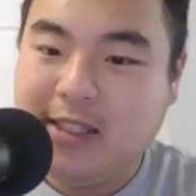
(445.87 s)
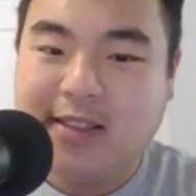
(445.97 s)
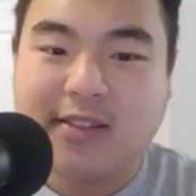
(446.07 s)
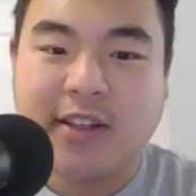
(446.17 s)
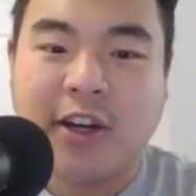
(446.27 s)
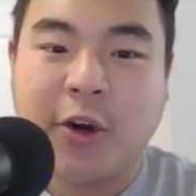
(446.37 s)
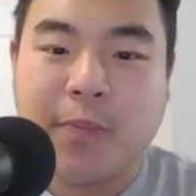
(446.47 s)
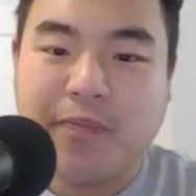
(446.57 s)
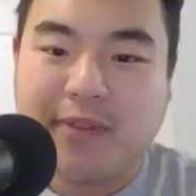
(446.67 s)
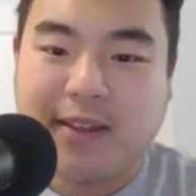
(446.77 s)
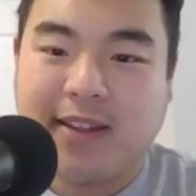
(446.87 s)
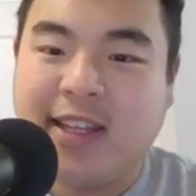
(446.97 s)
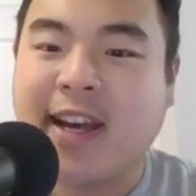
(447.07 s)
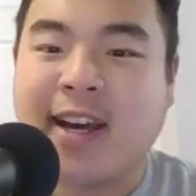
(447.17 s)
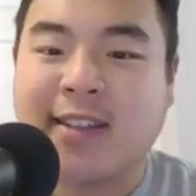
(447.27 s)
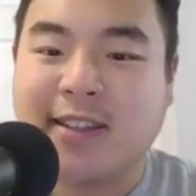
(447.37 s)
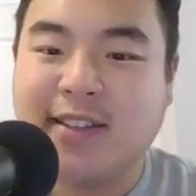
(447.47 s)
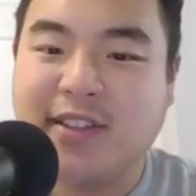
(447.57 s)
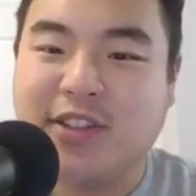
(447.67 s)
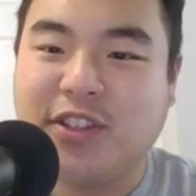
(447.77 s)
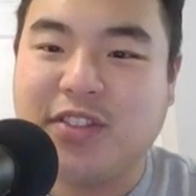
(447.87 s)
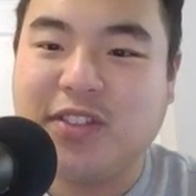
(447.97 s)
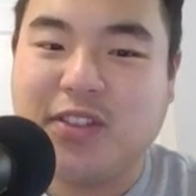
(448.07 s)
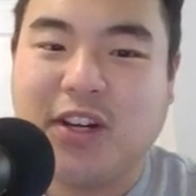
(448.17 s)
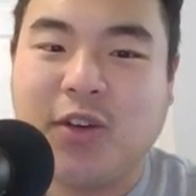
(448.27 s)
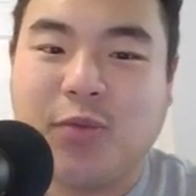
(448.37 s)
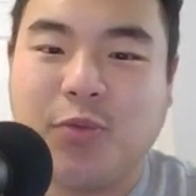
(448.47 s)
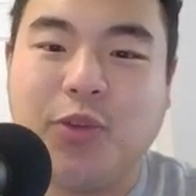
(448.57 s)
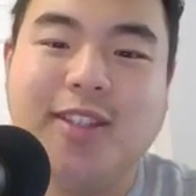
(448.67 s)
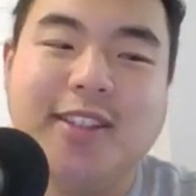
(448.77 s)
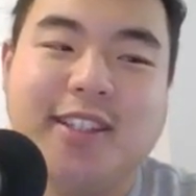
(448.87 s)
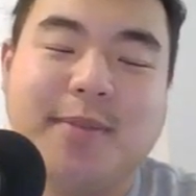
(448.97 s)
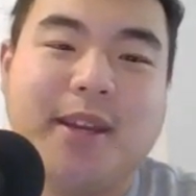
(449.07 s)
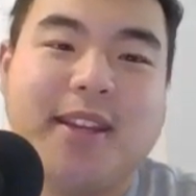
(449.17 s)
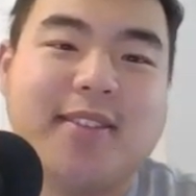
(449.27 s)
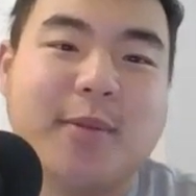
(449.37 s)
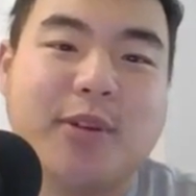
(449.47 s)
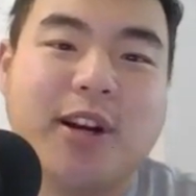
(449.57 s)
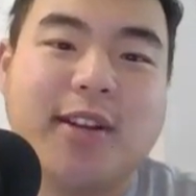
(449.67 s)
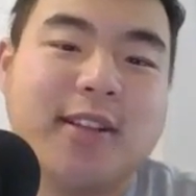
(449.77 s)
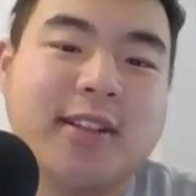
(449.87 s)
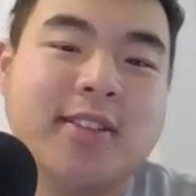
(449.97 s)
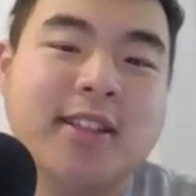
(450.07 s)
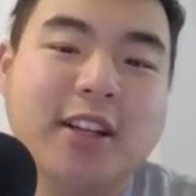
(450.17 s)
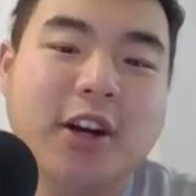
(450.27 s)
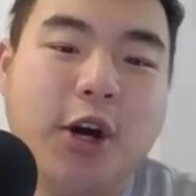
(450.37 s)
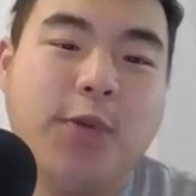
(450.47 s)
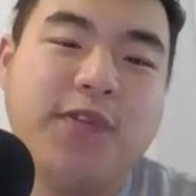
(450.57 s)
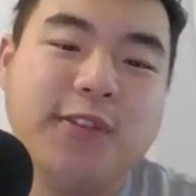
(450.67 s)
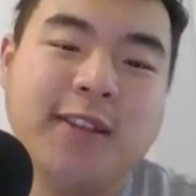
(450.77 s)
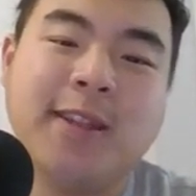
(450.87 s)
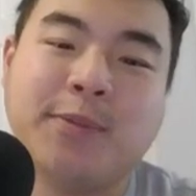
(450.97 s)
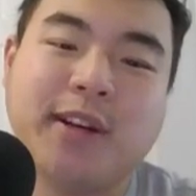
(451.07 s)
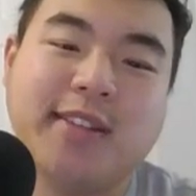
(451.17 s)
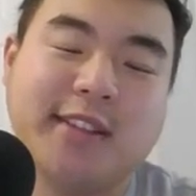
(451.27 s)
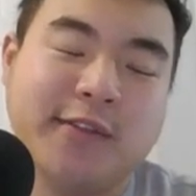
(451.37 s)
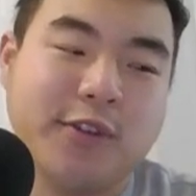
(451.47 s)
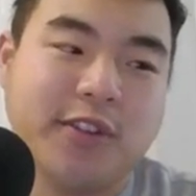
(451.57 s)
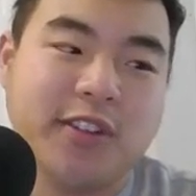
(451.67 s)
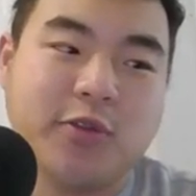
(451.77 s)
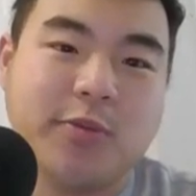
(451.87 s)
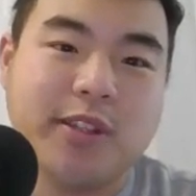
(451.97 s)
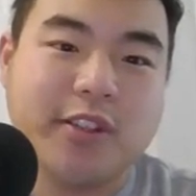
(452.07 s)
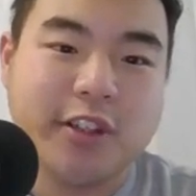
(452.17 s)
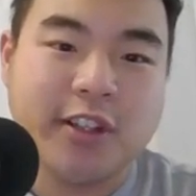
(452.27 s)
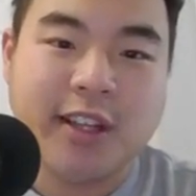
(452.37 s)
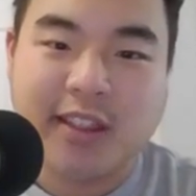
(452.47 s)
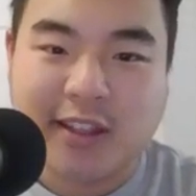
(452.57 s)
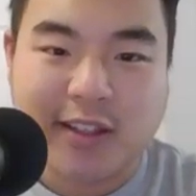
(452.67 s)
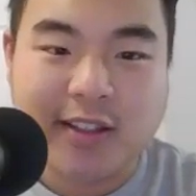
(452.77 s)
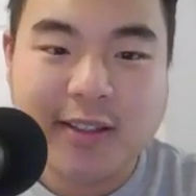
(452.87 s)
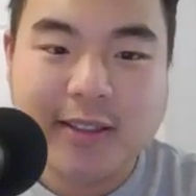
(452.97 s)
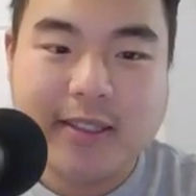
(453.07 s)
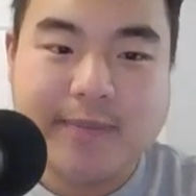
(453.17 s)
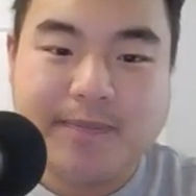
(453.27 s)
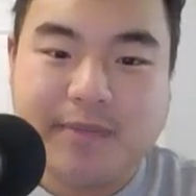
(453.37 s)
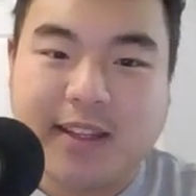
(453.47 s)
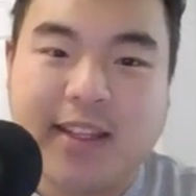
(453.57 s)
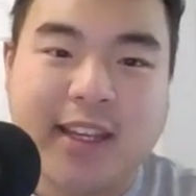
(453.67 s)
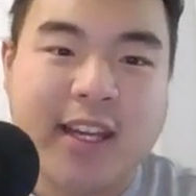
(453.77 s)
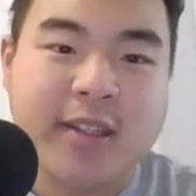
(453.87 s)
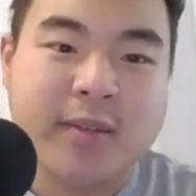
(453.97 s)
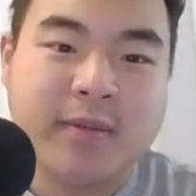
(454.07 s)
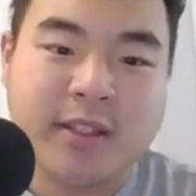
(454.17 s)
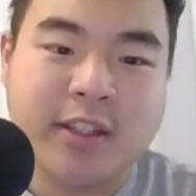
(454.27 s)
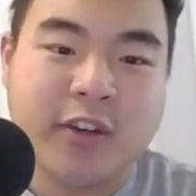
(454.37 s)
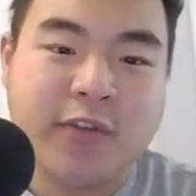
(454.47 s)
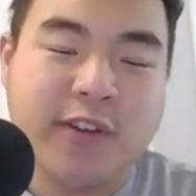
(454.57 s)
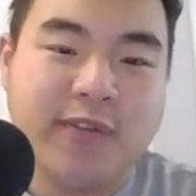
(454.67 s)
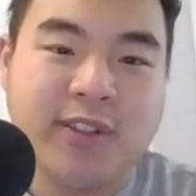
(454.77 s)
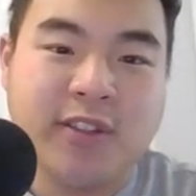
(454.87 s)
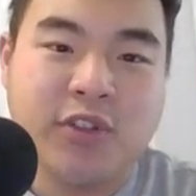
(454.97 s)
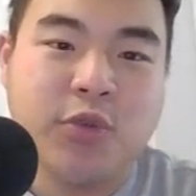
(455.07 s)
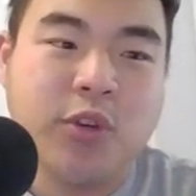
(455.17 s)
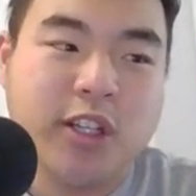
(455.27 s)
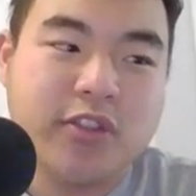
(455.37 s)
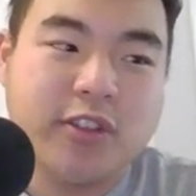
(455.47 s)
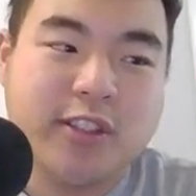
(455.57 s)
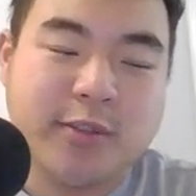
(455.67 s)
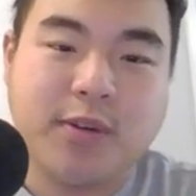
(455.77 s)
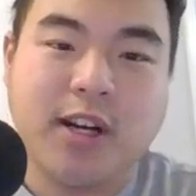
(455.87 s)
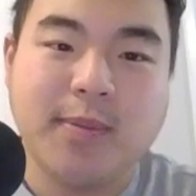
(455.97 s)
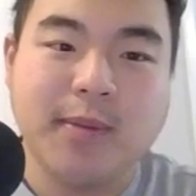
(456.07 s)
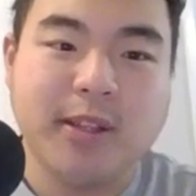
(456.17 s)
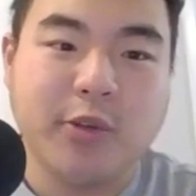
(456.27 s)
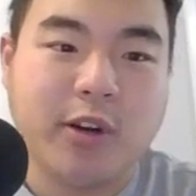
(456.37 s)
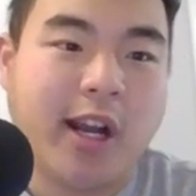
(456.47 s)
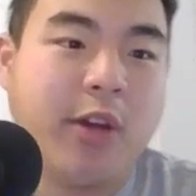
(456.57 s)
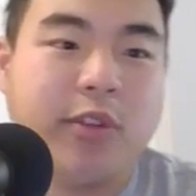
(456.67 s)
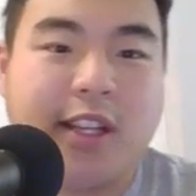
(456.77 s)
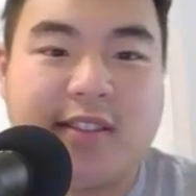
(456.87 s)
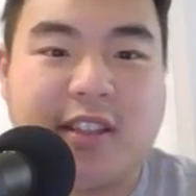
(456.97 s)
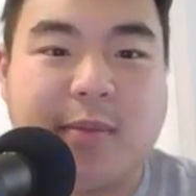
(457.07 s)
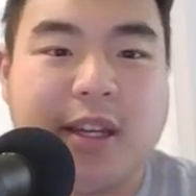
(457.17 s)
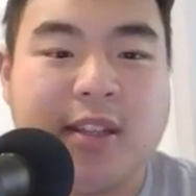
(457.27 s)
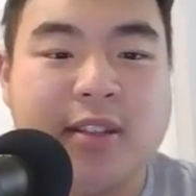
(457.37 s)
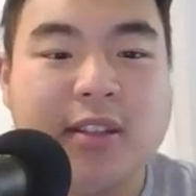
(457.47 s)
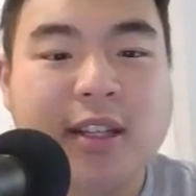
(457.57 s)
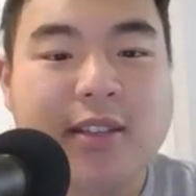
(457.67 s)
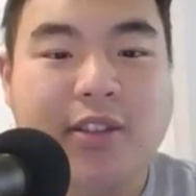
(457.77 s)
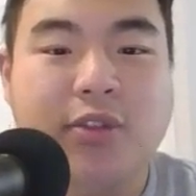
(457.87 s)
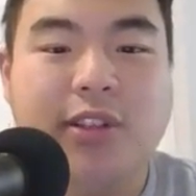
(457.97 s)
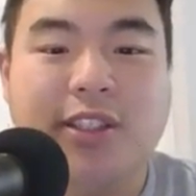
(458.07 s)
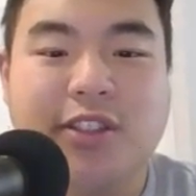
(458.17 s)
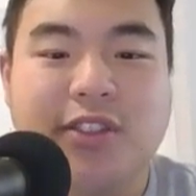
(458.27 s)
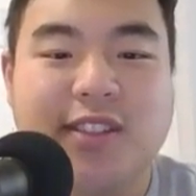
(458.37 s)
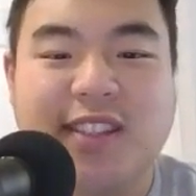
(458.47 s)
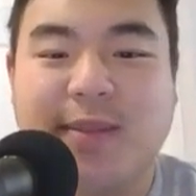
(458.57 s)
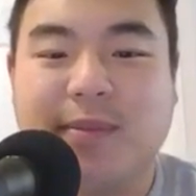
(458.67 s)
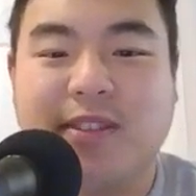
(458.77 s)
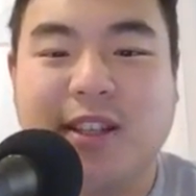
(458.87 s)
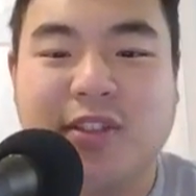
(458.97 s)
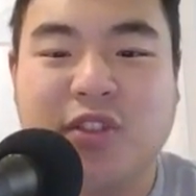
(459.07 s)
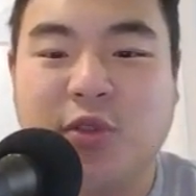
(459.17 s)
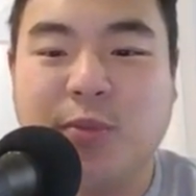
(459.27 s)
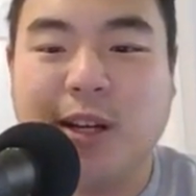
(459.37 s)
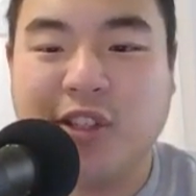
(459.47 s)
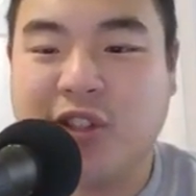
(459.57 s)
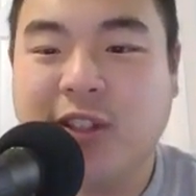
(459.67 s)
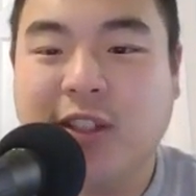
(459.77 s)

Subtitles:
So, yeah, this is just a really amazing product. Hopefully the pricing for this will be good. I think, again, 50 to 200 is probably where I would estimate it. 200 seems like too much.